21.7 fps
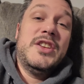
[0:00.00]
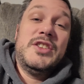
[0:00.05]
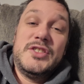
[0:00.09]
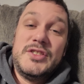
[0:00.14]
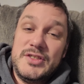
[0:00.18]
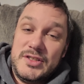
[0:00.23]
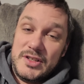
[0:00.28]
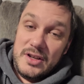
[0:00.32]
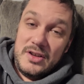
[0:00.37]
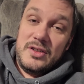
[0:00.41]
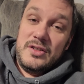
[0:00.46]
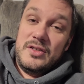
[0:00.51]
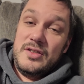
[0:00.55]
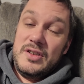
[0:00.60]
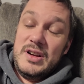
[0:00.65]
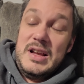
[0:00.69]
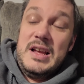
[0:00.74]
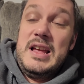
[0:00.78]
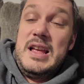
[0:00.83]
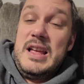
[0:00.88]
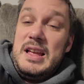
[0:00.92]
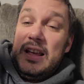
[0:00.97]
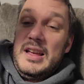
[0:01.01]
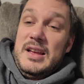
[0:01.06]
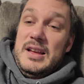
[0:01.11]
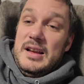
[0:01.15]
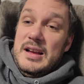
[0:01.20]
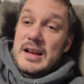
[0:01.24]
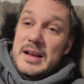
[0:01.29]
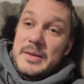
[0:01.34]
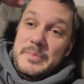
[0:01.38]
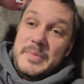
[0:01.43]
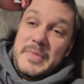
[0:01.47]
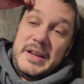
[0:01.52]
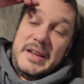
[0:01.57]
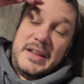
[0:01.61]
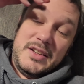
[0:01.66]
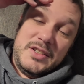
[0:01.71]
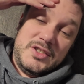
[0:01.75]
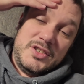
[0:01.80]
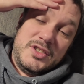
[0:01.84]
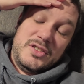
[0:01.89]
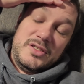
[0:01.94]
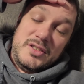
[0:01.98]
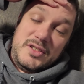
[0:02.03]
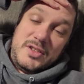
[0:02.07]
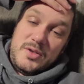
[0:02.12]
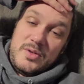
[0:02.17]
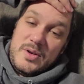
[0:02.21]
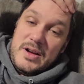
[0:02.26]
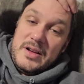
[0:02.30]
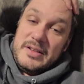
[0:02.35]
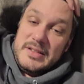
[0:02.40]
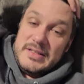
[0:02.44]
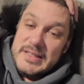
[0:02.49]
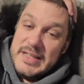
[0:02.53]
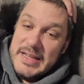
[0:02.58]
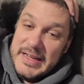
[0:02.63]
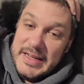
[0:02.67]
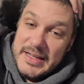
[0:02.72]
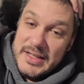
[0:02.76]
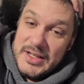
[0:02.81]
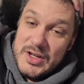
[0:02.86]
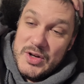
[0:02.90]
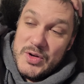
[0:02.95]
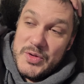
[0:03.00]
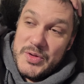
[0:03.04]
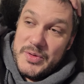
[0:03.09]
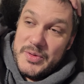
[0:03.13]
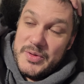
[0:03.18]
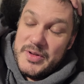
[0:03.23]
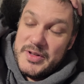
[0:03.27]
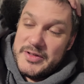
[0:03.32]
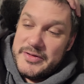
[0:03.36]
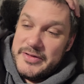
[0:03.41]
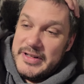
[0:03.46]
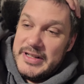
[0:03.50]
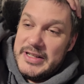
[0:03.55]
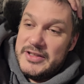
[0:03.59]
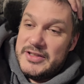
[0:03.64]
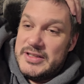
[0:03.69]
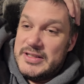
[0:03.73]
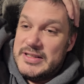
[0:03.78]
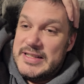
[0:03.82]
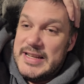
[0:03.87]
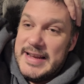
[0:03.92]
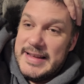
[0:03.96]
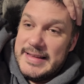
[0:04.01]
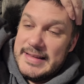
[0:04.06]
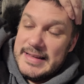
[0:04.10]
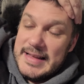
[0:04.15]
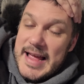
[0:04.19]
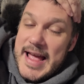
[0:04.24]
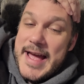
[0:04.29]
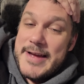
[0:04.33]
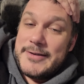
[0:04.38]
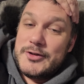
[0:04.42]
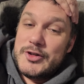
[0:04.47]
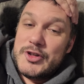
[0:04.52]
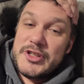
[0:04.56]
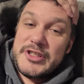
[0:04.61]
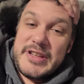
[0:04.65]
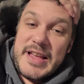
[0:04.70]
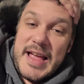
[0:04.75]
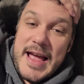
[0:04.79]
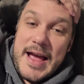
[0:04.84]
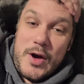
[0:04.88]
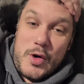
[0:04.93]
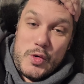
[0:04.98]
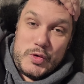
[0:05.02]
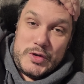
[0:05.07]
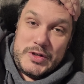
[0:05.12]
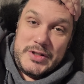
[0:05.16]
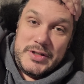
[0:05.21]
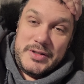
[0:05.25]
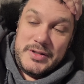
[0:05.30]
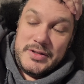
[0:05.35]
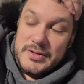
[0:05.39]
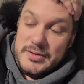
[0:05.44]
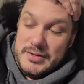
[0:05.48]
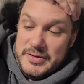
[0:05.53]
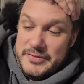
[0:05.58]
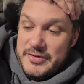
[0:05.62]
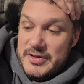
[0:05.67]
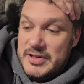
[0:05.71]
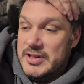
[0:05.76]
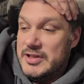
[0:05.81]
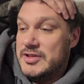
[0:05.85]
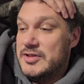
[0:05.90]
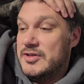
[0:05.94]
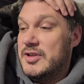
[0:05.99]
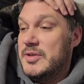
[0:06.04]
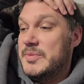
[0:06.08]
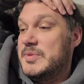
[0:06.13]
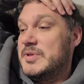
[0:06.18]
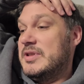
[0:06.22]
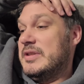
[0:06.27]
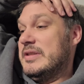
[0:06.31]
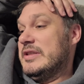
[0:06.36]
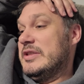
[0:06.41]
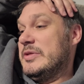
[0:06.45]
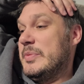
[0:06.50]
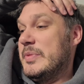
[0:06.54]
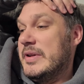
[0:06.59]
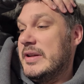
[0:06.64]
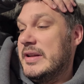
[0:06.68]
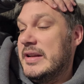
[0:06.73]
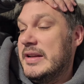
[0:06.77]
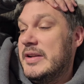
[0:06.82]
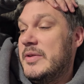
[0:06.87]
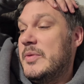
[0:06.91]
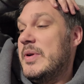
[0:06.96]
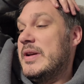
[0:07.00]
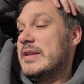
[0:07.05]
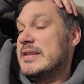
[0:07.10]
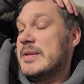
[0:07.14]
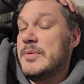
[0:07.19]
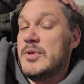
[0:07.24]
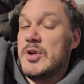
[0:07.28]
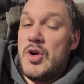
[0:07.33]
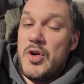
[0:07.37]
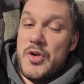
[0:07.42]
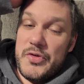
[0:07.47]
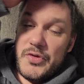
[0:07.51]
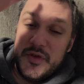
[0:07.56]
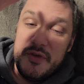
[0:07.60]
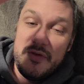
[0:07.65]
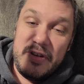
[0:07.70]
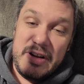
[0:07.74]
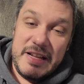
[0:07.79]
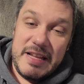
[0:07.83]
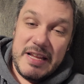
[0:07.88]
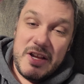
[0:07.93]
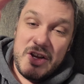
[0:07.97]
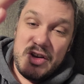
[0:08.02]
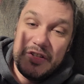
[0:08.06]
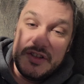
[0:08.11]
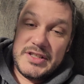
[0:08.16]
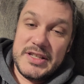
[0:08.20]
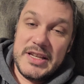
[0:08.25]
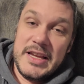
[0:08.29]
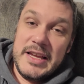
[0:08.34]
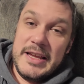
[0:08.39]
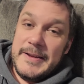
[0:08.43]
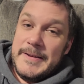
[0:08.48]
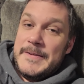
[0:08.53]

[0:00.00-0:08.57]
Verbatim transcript: So I'm making sure to go out and take go through those videos and take the address out of the descriptions. But anyways, I'm going through videos.